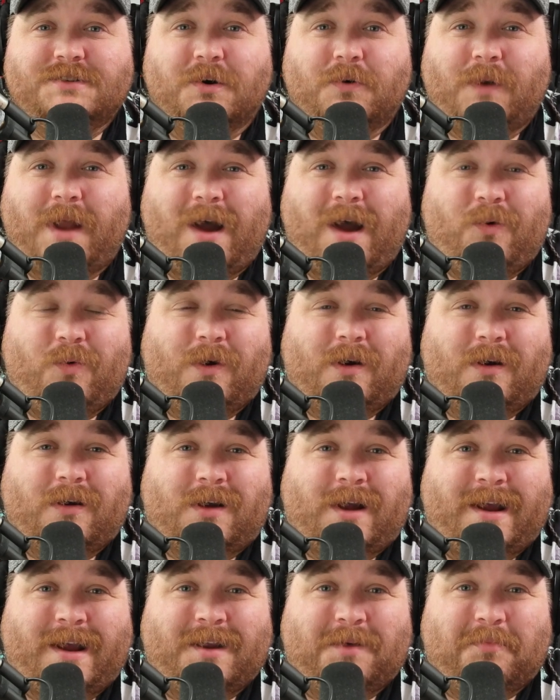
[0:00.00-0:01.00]
now we're
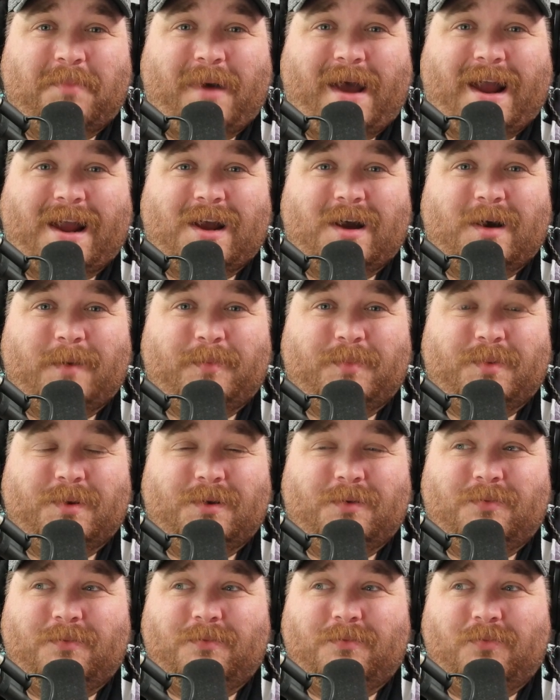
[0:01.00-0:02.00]
kind of back up
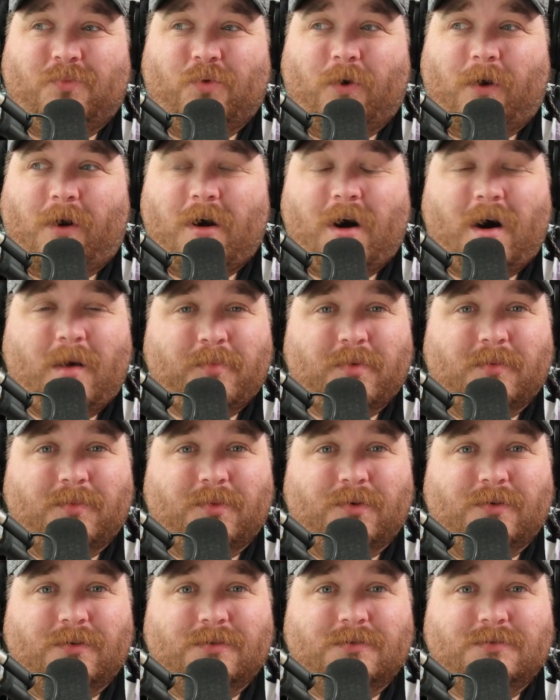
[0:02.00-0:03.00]
and more
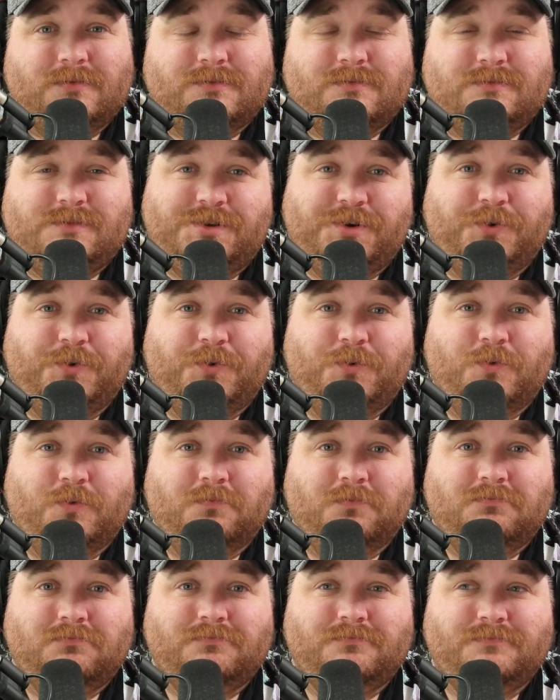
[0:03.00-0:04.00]
comparable to
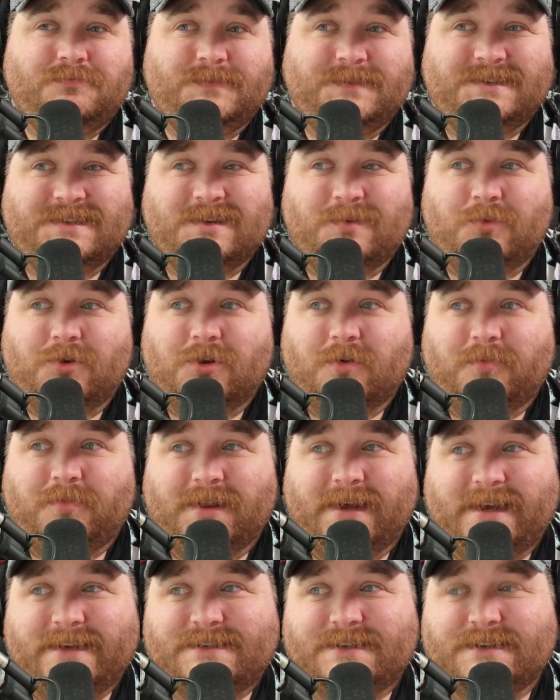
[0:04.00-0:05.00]
similar
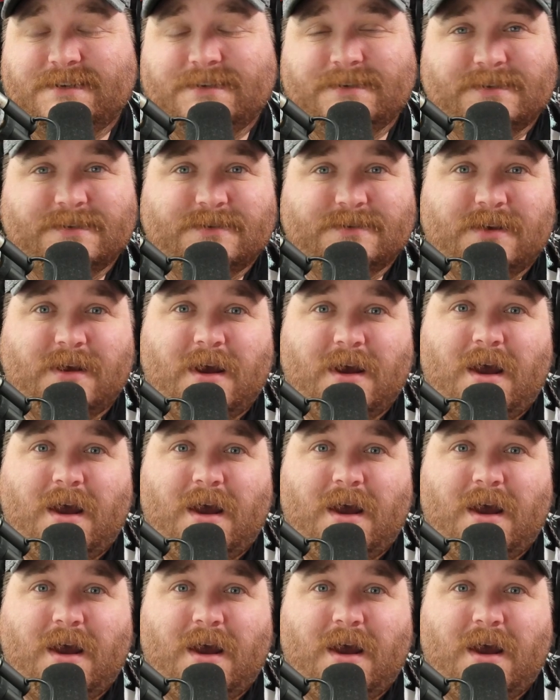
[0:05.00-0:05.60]
places,